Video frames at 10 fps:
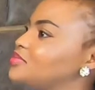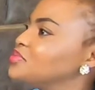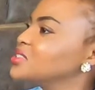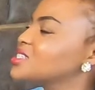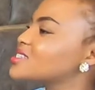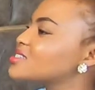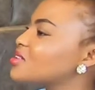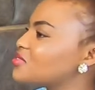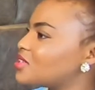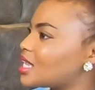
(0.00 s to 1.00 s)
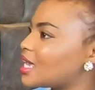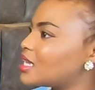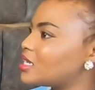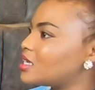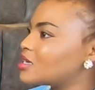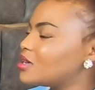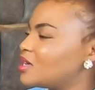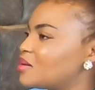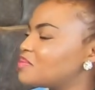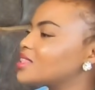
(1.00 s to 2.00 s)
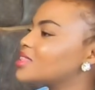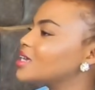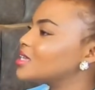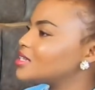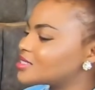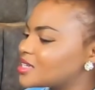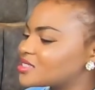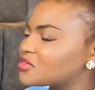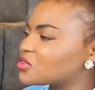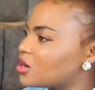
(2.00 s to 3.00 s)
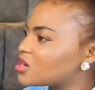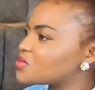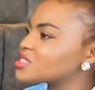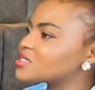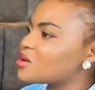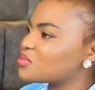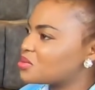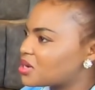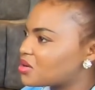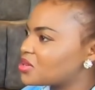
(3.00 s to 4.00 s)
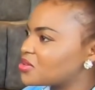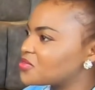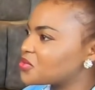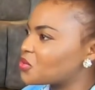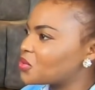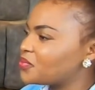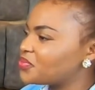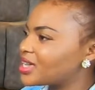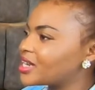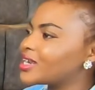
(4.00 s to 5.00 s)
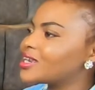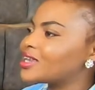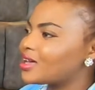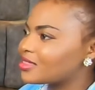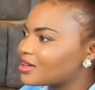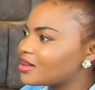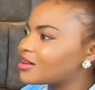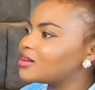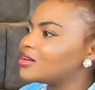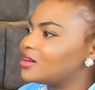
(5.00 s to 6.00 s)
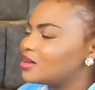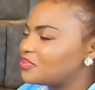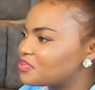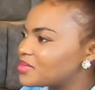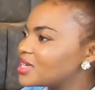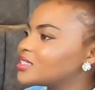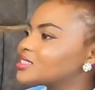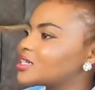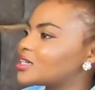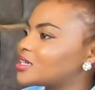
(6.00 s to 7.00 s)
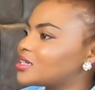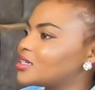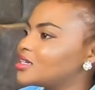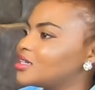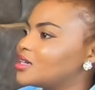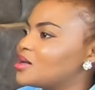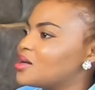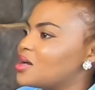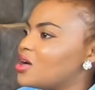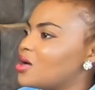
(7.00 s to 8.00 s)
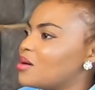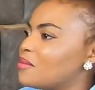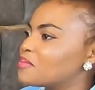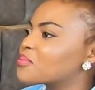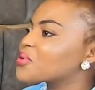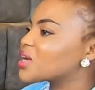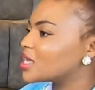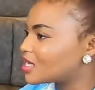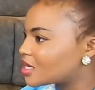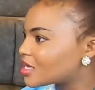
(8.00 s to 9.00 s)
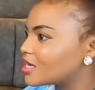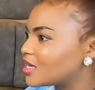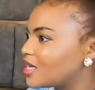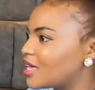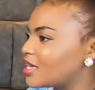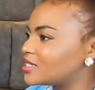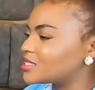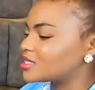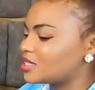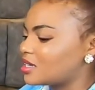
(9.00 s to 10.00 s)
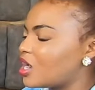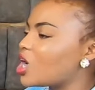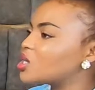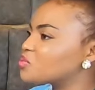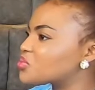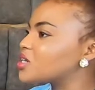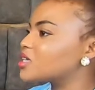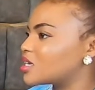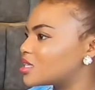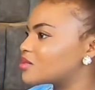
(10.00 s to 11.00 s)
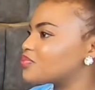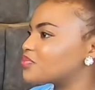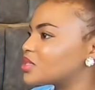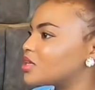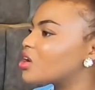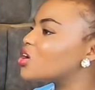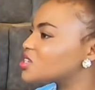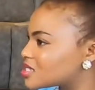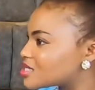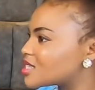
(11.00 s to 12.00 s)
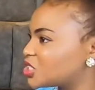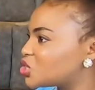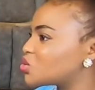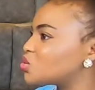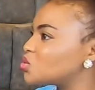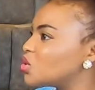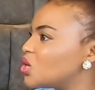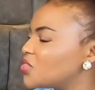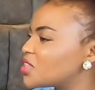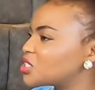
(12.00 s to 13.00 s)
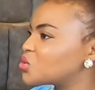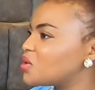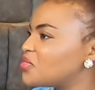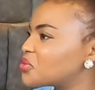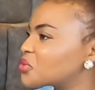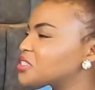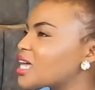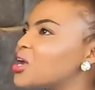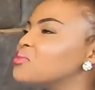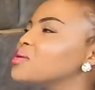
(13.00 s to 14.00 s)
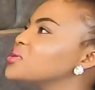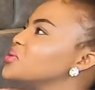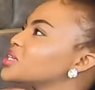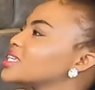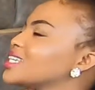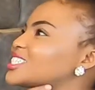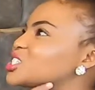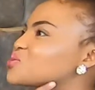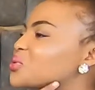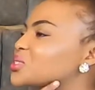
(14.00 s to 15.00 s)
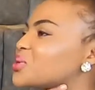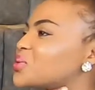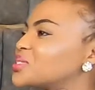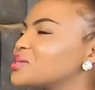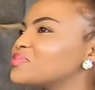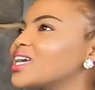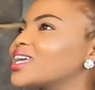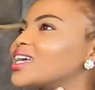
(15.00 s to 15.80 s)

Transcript: the silver lining. But then it's as if God was now preparing you for another major break and a heartbreaking loss that you went through. Because I remember looking at G Sports Awards, I'm like,